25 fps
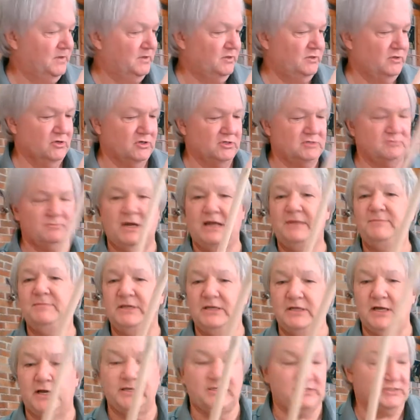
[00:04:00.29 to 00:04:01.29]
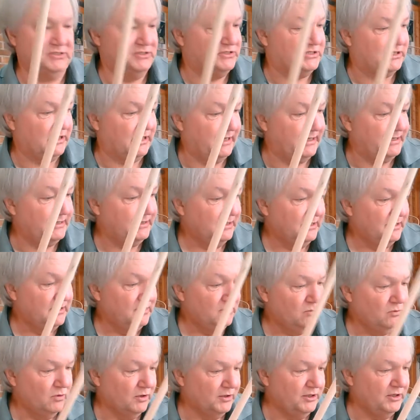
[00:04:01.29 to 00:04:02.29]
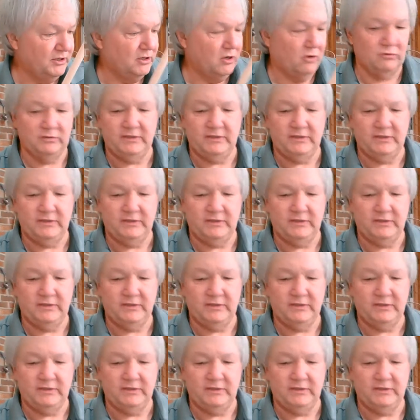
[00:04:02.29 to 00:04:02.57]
Yours might be nice and tight where you don't